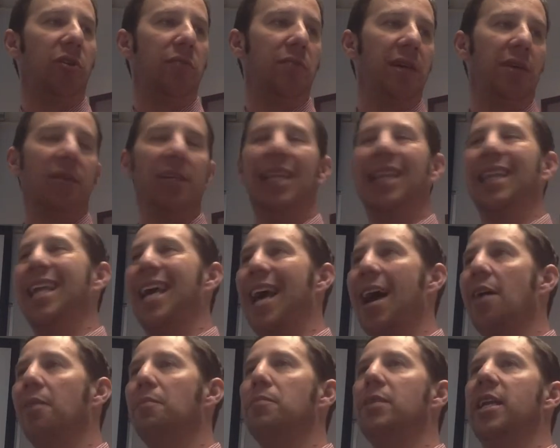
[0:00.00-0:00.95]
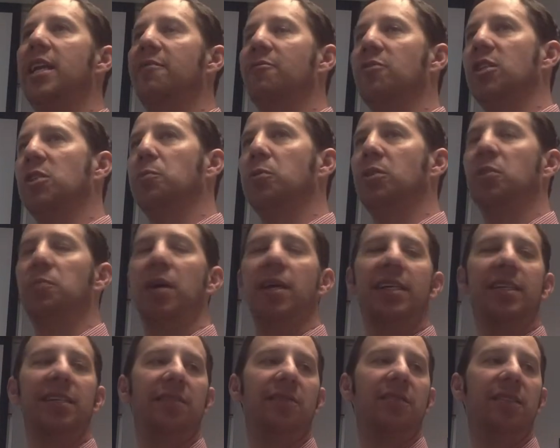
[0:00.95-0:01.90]
could be able to lay out many different
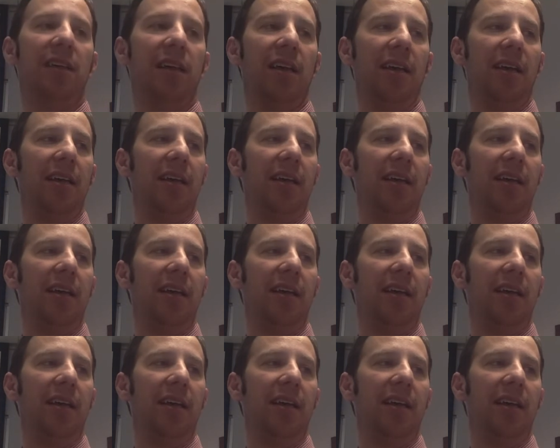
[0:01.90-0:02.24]
perspectives